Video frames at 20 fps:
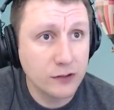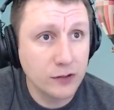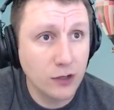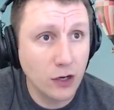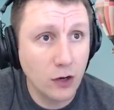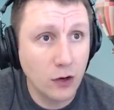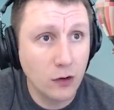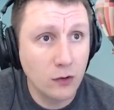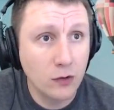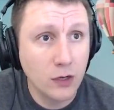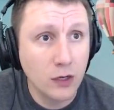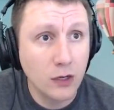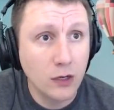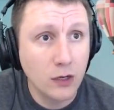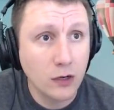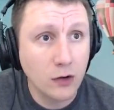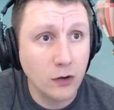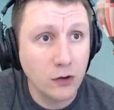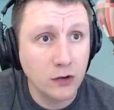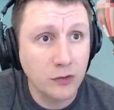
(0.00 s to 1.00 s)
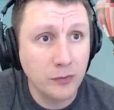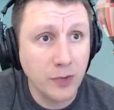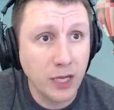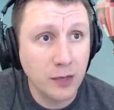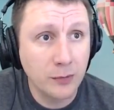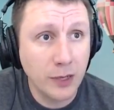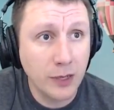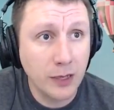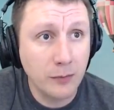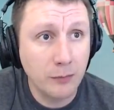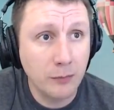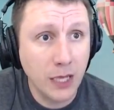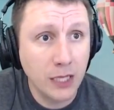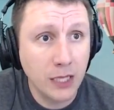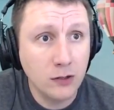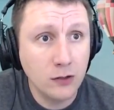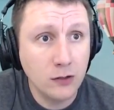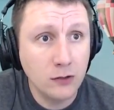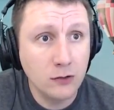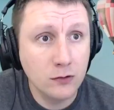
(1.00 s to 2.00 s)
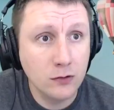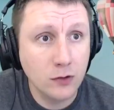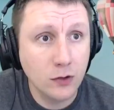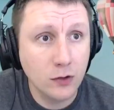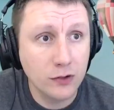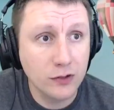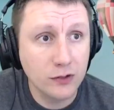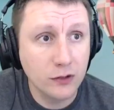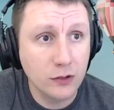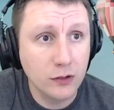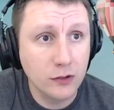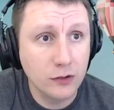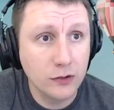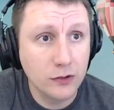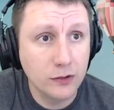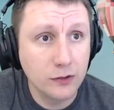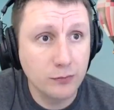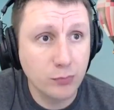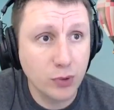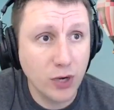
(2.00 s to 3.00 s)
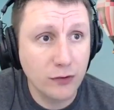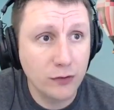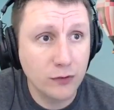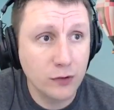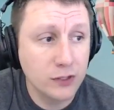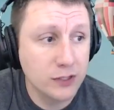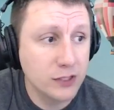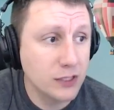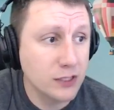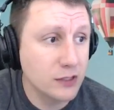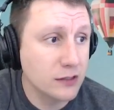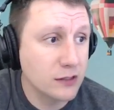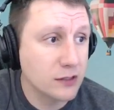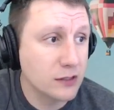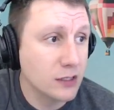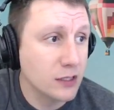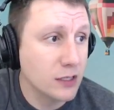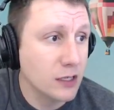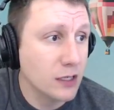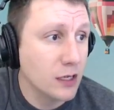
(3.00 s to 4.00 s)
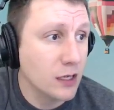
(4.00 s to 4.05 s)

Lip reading: So go to the main menu, go to preferences,